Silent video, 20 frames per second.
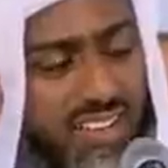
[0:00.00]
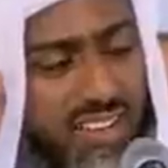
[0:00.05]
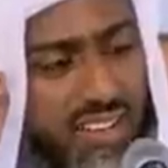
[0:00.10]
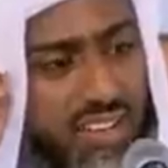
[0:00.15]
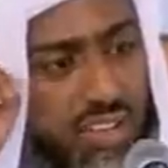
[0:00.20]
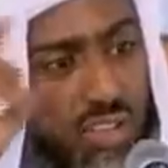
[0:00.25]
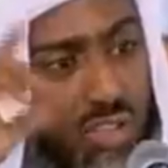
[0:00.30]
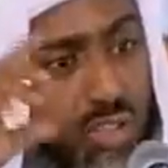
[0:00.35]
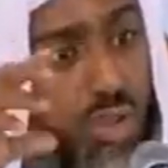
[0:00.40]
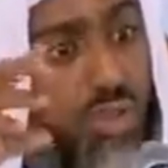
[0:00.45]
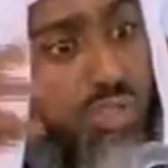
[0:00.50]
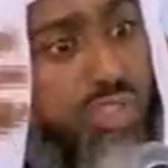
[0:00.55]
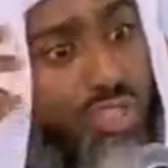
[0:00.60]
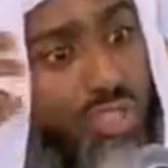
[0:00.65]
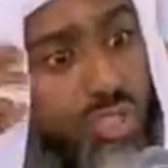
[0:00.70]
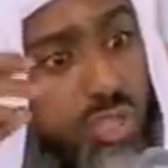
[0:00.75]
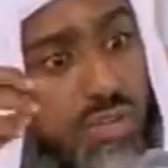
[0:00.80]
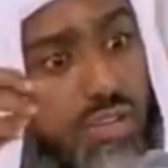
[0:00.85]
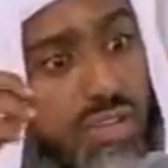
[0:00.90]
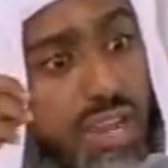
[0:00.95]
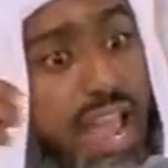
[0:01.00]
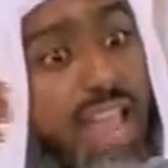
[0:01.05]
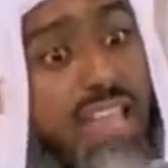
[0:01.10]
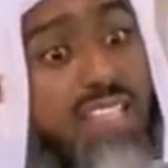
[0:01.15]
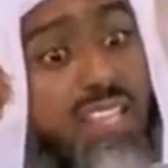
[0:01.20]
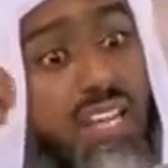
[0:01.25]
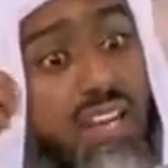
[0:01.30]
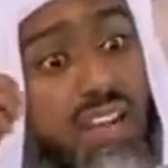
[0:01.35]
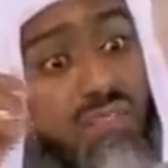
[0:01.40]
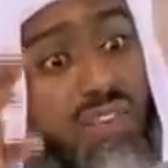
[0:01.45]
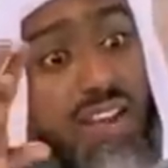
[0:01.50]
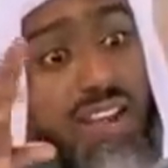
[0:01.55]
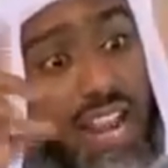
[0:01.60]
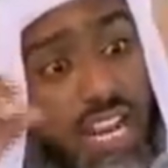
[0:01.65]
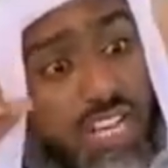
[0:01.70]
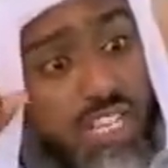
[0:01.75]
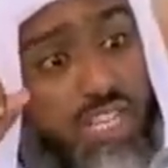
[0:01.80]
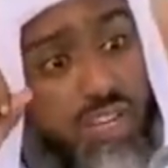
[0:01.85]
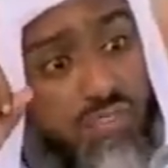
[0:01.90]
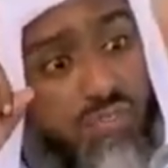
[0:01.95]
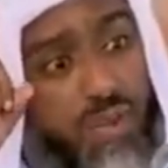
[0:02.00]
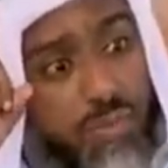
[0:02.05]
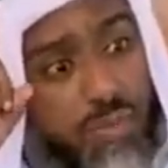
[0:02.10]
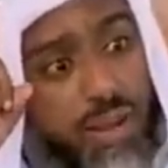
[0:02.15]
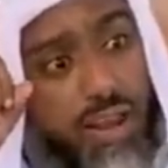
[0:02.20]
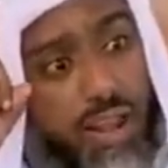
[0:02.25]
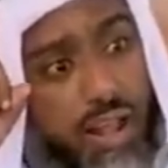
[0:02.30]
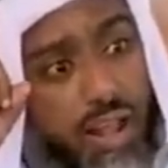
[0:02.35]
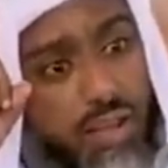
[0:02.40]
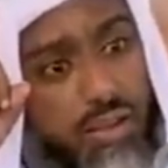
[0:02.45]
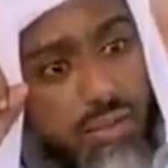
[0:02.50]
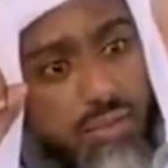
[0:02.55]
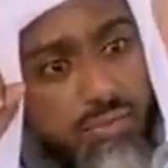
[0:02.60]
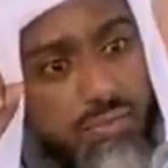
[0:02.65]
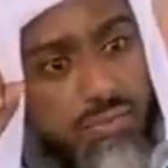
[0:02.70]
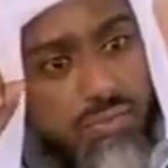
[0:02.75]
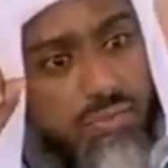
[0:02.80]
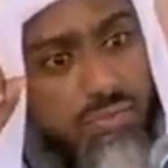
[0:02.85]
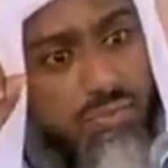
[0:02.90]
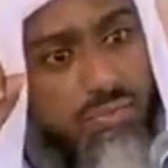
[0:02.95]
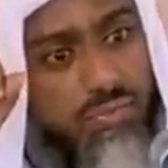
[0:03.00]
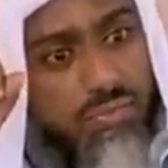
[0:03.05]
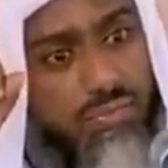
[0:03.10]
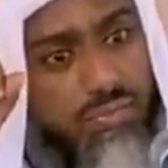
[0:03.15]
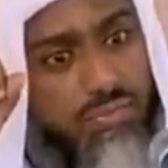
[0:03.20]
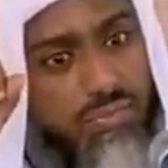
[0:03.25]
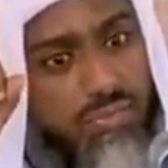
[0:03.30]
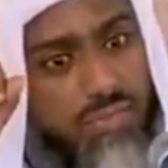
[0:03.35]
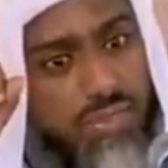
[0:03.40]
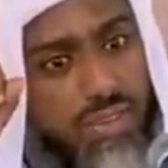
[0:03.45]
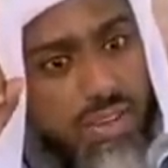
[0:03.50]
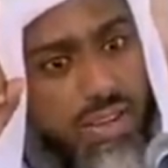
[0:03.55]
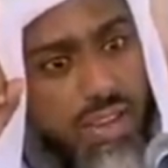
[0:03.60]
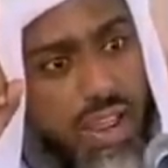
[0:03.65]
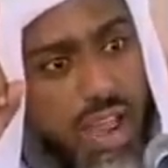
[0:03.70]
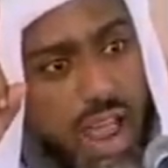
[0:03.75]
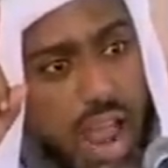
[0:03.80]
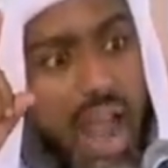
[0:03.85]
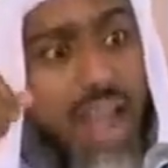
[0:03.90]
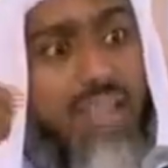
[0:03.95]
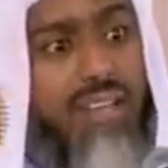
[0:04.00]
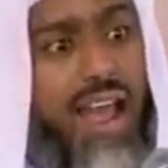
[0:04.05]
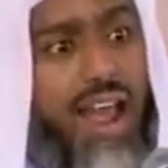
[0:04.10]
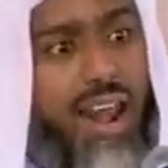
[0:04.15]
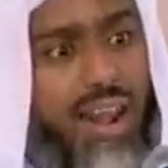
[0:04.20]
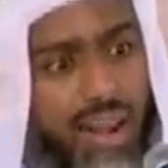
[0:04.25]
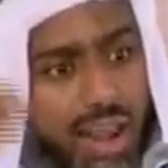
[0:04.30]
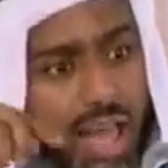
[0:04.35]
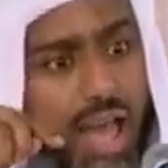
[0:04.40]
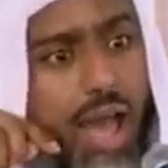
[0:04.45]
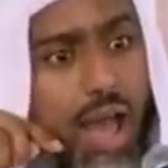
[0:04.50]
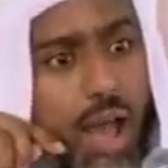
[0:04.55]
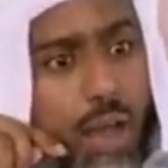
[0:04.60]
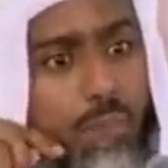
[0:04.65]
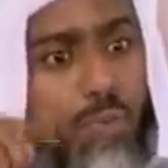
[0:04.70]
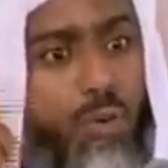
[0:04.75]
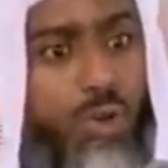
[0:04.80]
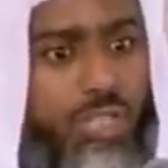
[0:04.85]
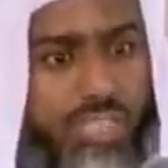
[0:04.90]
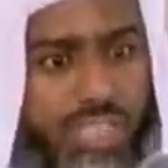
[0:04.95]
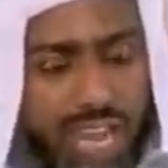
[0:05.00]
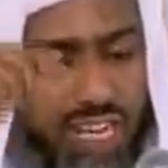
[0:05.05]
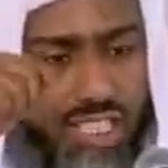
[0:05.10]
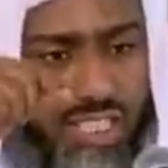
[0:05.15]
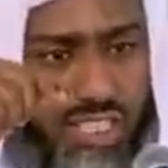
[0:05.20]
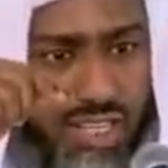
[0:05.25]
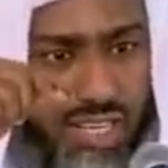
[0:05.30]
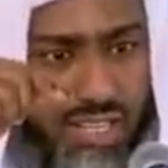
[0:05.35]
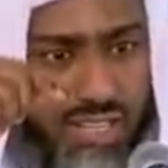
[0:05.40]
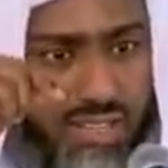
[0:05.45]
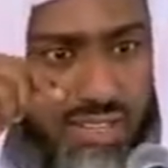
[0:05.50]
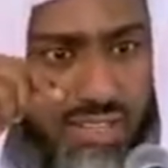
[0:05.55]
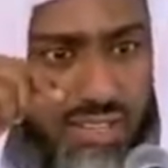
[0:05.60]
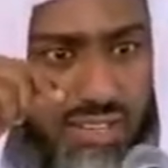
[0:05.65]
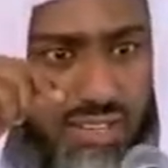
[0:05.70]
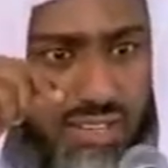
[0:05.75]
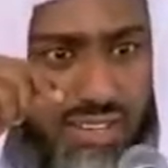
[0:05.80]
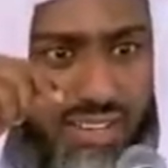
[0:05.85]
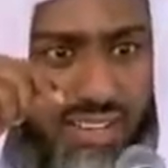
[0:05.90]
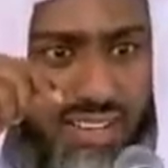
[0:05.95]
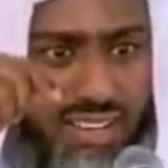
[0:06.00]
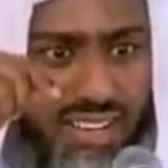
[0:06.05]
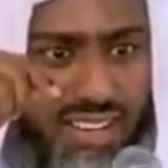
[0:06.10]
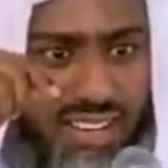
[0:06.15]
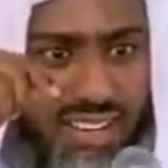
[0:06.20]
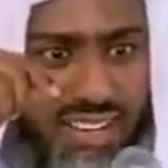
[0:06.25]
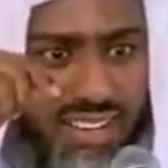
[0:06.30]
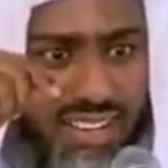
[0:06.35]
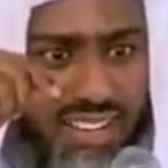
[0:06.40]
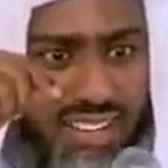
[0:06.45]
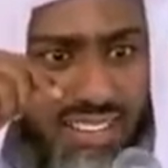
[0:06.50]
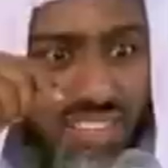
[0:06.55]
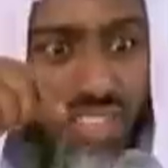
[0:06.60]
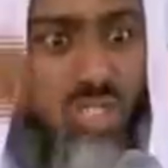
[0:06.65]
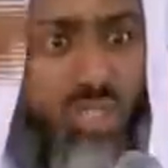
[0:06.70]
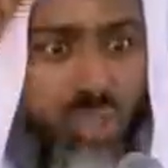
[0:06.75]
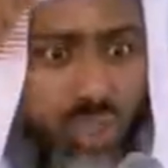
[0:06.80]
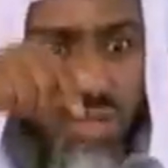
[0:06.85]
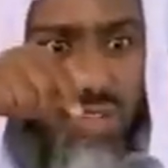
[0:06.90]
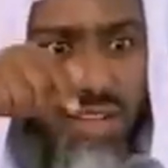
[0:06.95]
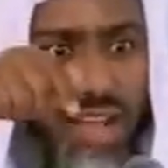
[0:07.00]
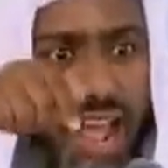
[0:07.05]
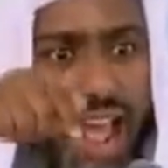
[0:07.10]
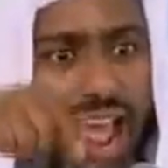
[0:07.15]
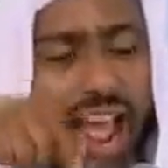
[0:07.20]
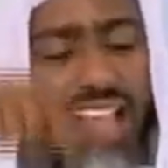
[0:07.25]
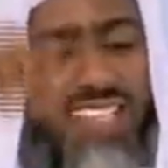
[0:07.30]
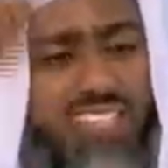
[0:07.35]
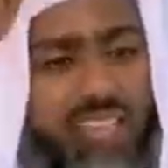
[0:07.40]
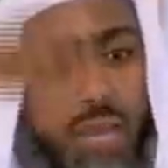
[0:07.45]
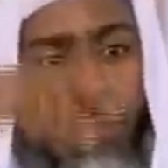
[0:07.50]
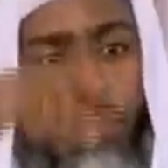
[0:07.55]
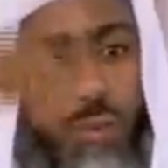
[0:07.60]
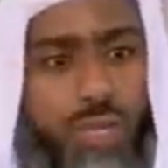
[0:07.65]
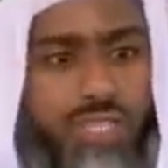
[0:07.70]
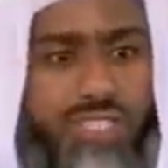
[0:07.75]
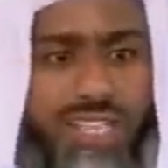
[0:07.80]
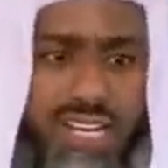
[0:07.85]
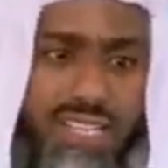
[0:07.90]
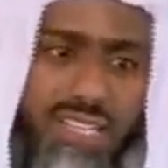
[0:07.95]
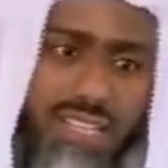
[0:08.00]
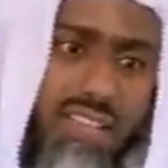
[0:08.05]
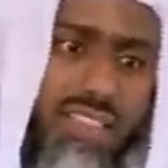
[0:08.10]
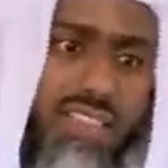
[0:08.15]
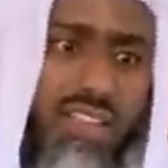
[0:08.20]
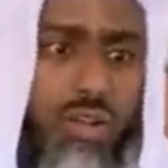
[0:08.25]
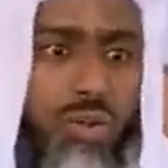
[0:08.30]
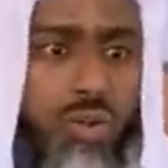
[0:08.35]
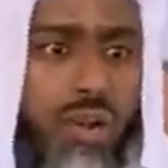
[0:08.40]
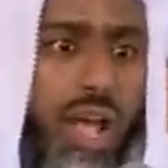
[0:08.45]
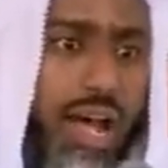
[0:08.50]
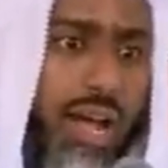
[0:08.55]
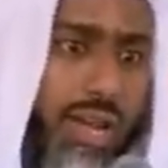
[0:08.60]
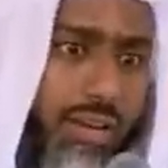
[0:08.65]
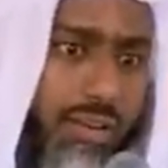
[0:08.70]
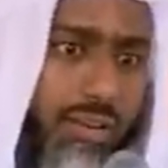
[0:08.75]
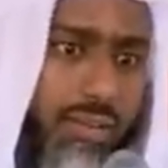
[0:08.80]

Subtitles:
So the sunnah is a revelation from Allah. And Allah protected the sunnah as he protected the Quran.